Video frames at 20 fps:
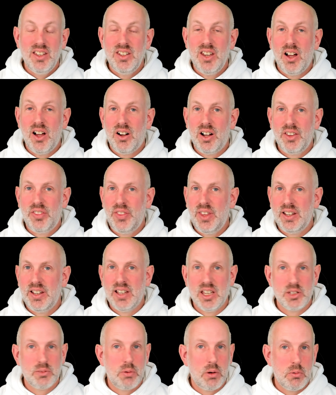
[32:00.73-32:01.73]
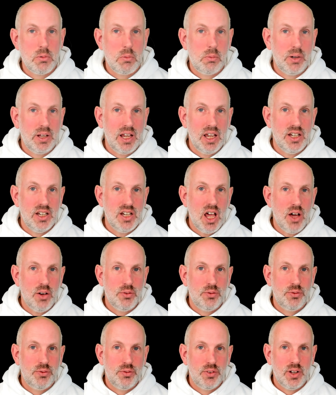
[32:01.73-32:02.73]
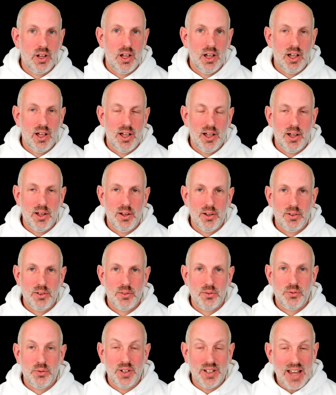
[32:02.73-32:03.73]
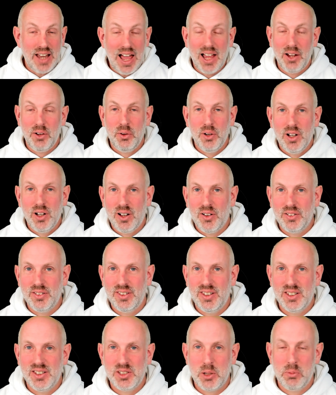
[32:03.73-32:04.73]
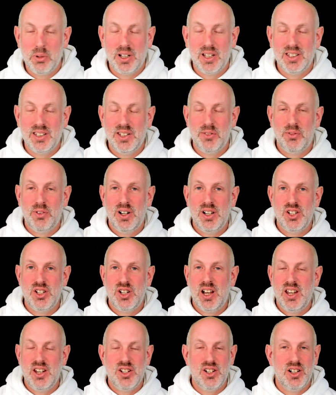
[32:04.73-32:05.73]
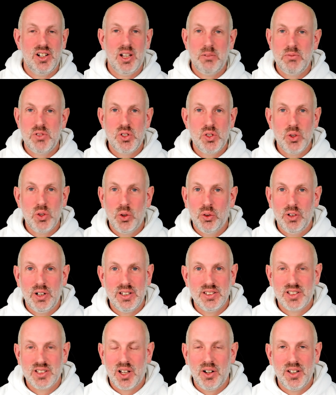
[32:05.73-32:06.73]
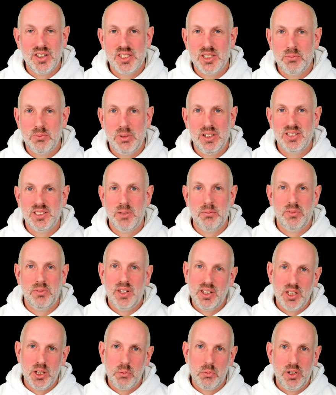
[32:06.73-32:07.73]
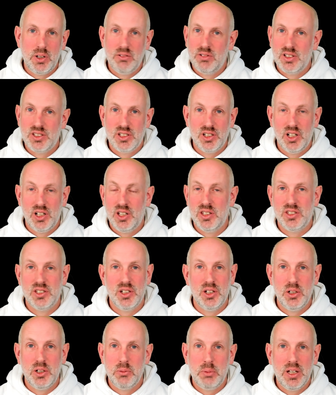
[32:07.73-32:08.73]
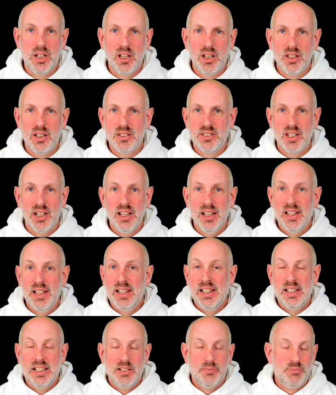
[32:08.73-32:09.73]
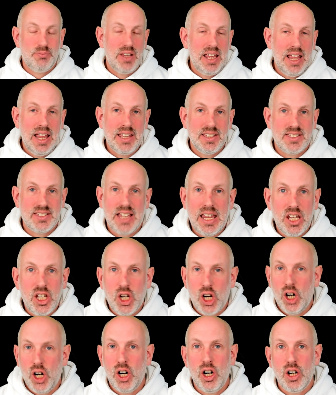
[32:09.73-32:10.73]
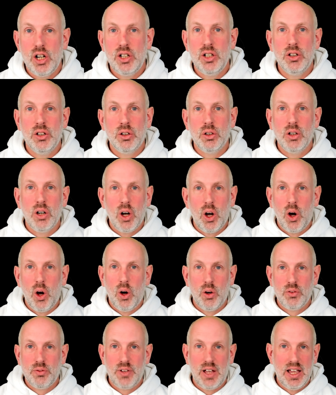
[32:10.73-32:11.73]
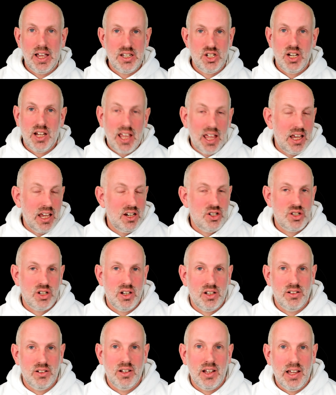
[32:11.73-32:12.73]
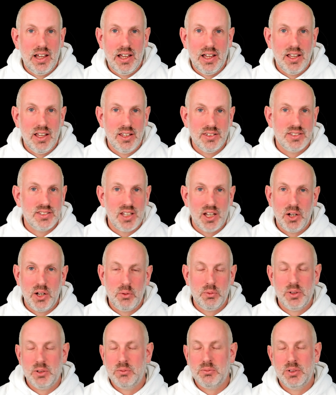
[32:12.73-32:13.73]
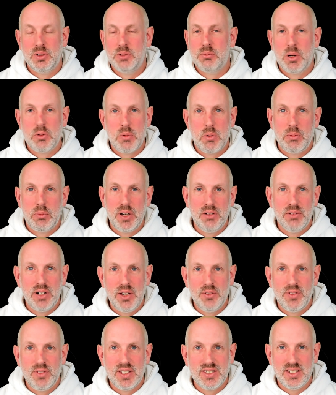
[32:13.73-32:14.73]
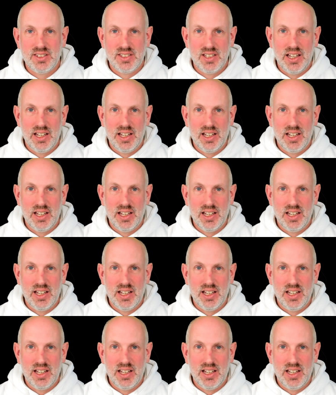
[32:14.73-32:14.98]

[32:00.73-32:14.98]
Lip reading: No, I think that's probably enough for now on the topic of differentiation. I'm sure it's going to be something that we return to because it's a kernel of education. So we'll probably revisit